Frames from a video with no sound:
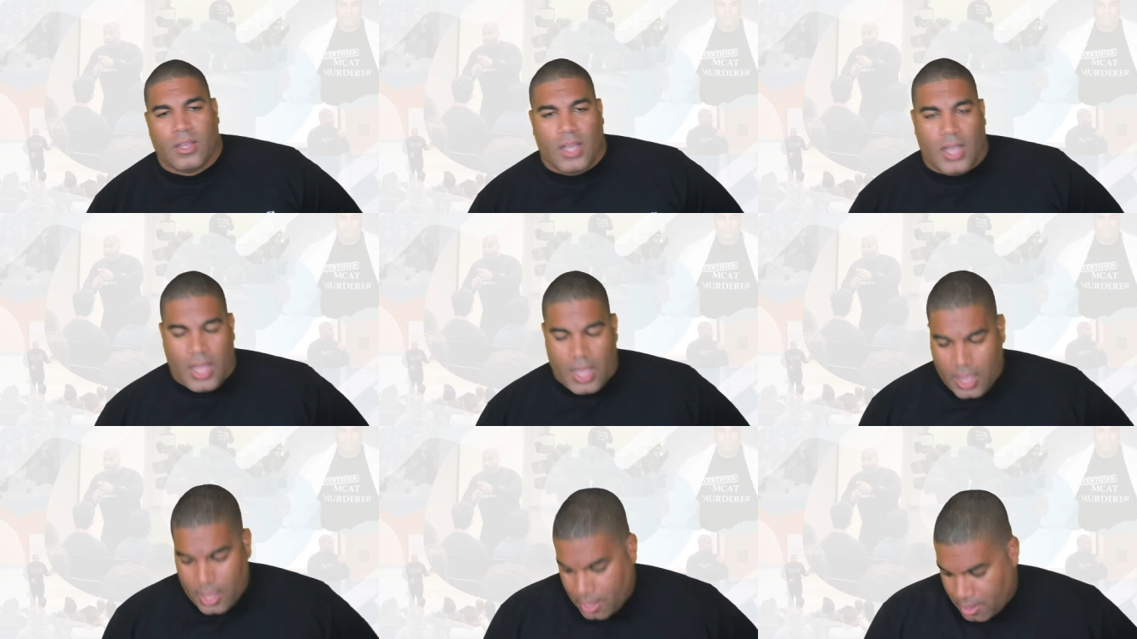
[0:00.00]

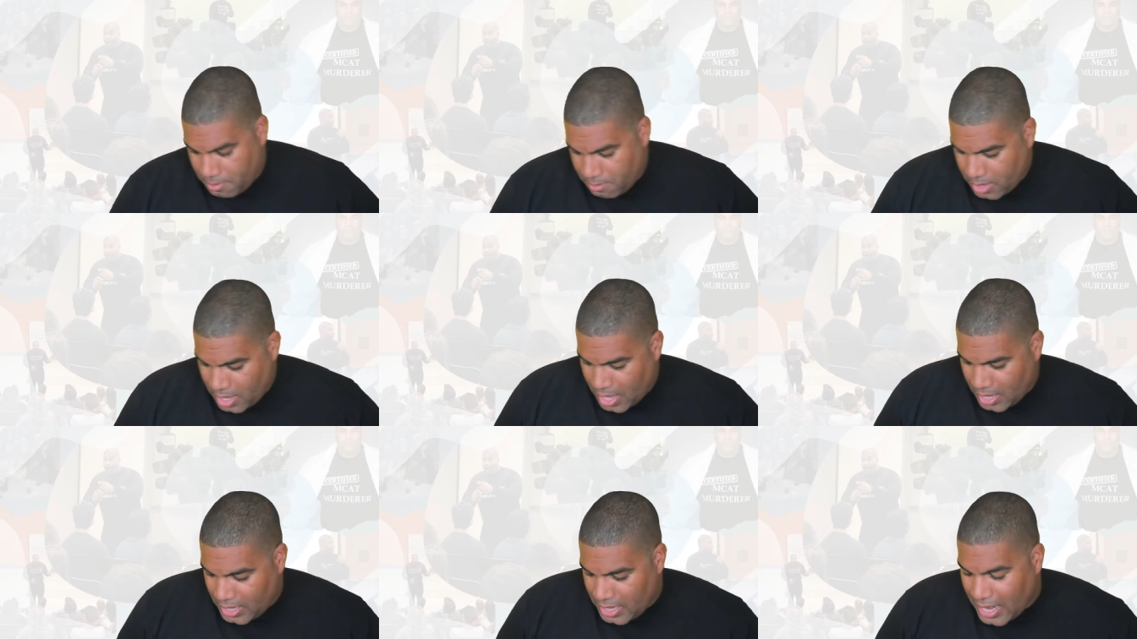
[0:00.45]
um,
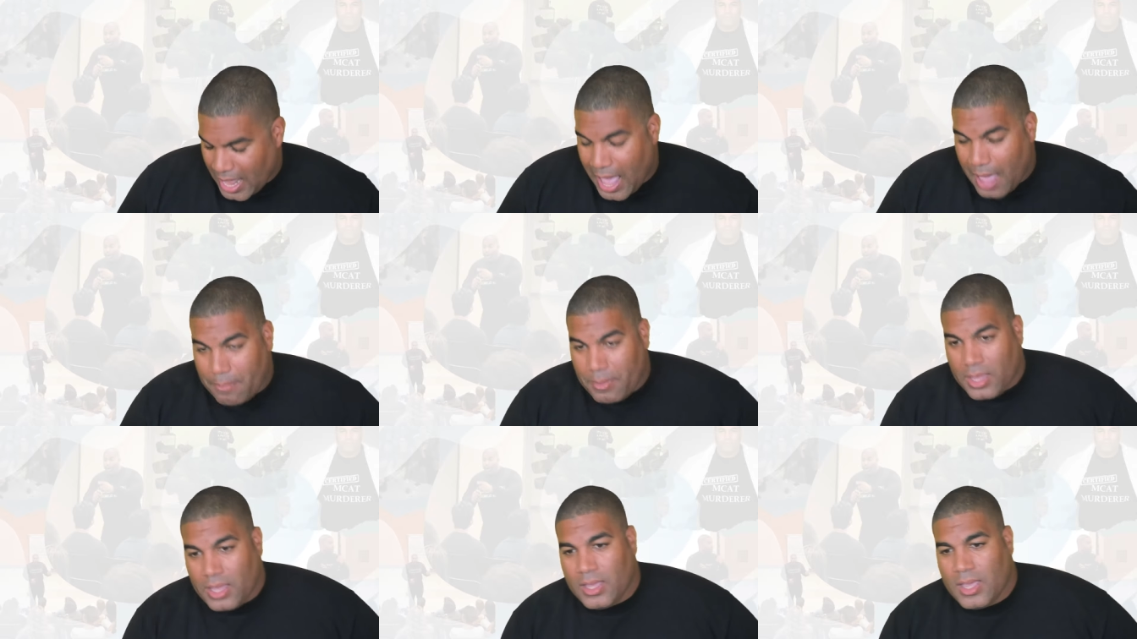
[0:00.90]
and get
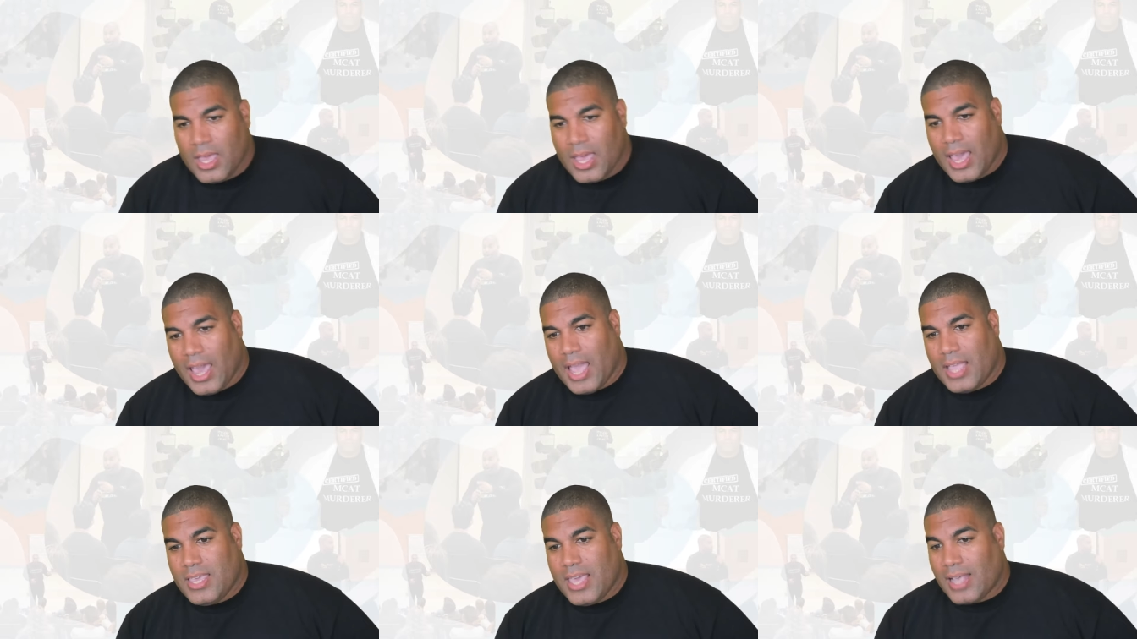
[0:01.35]
at me.
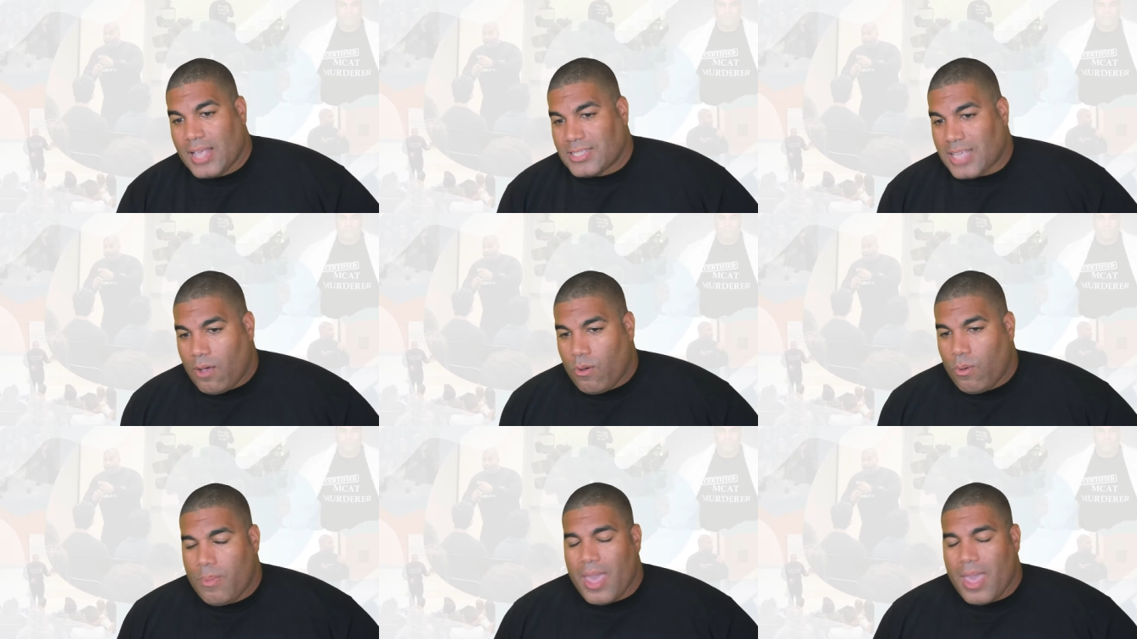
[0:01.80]
And yes,
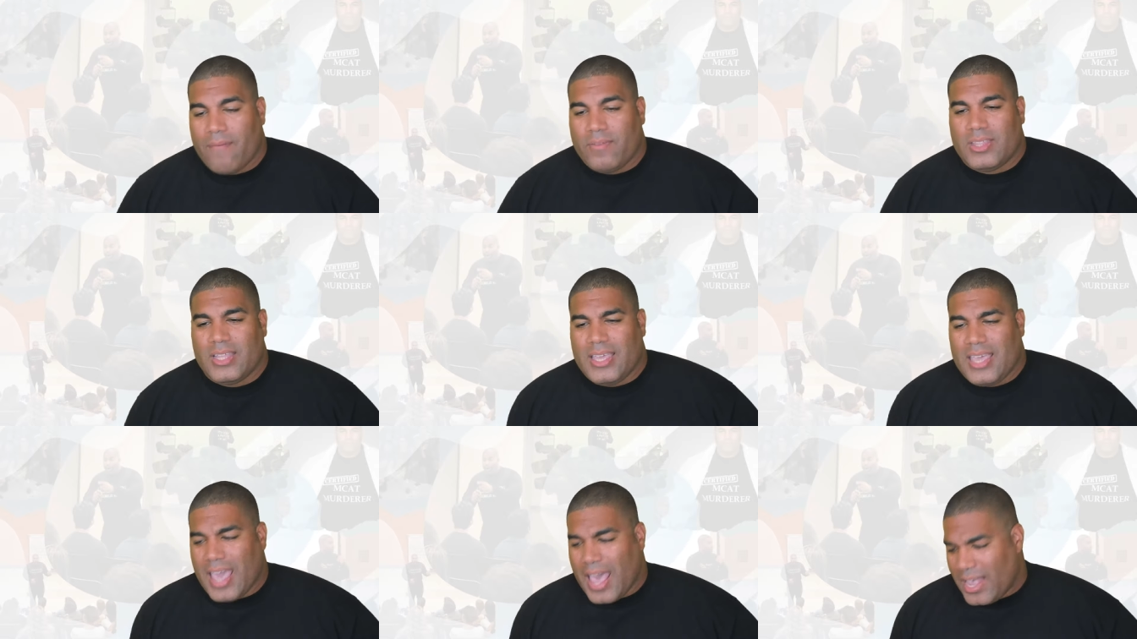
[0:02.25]
I will be
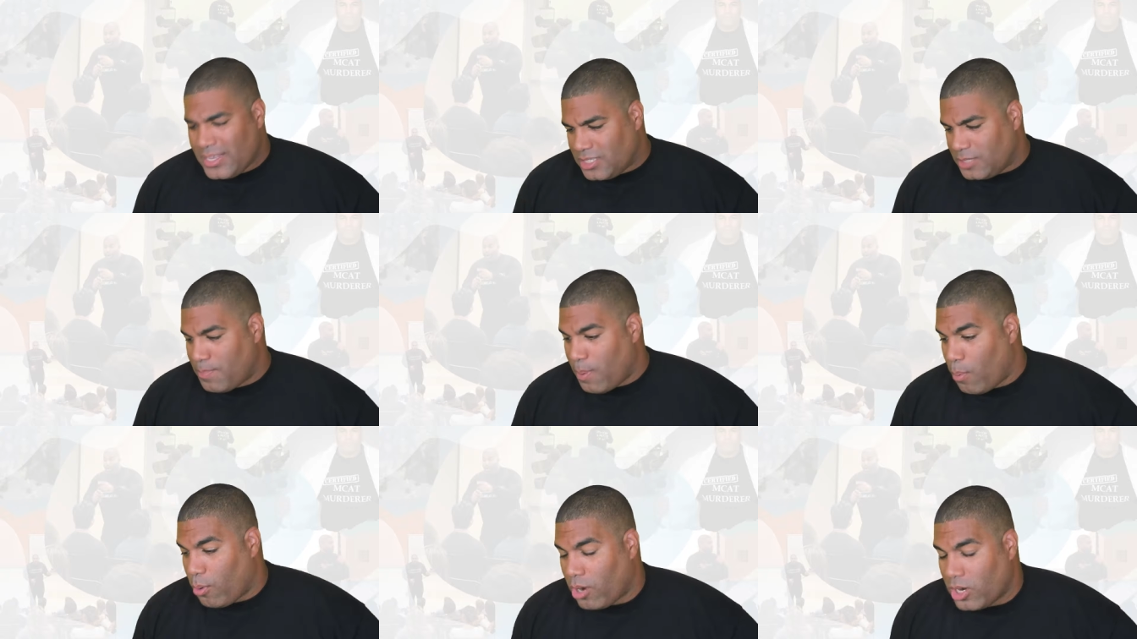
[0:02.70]
having the
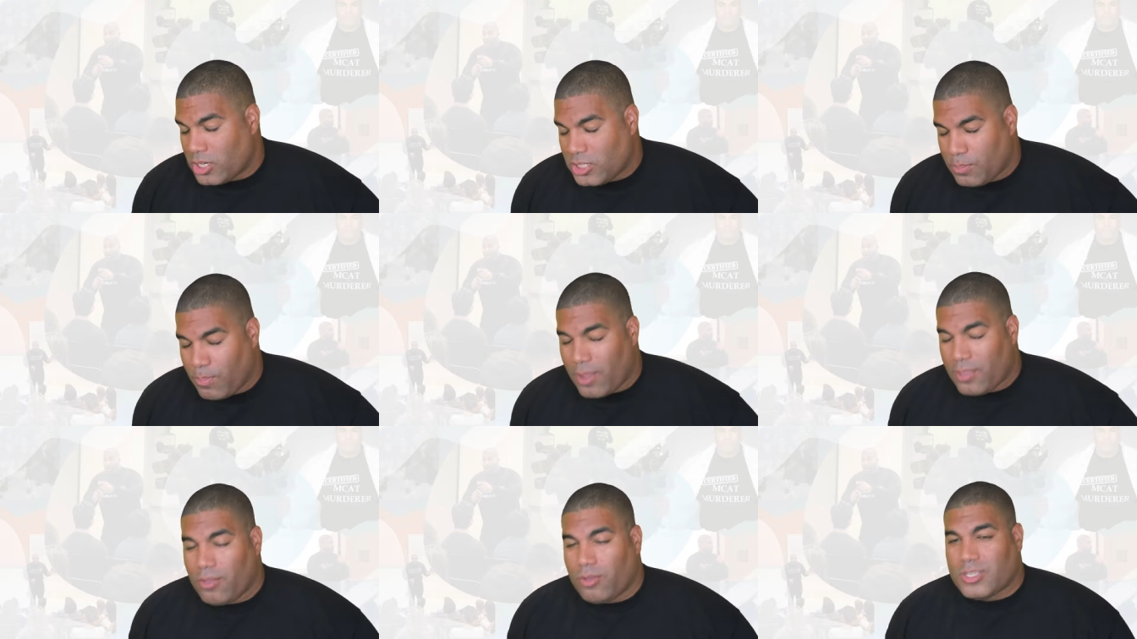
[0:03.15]
guests, but we're going to
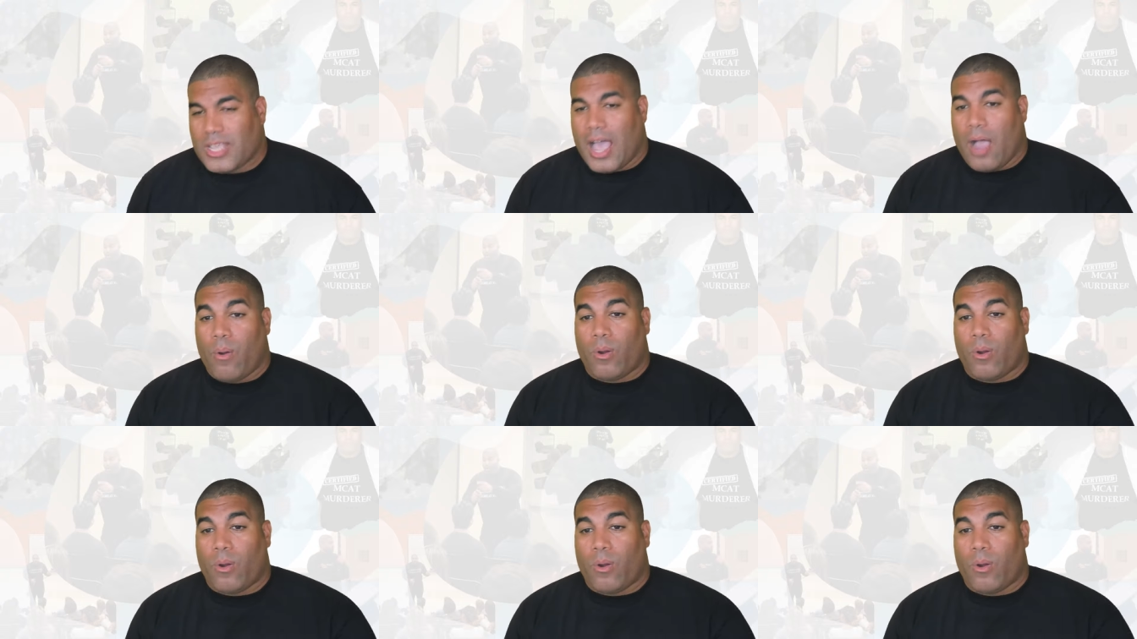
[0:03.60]
spread those out.